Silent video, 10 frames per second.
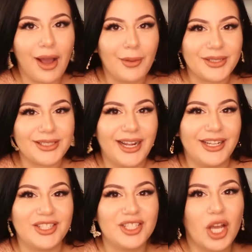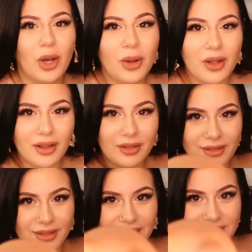I'm excited so
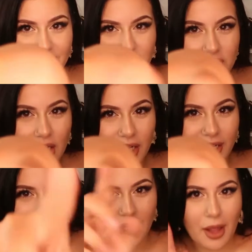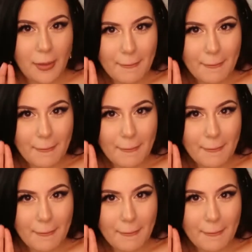let's get started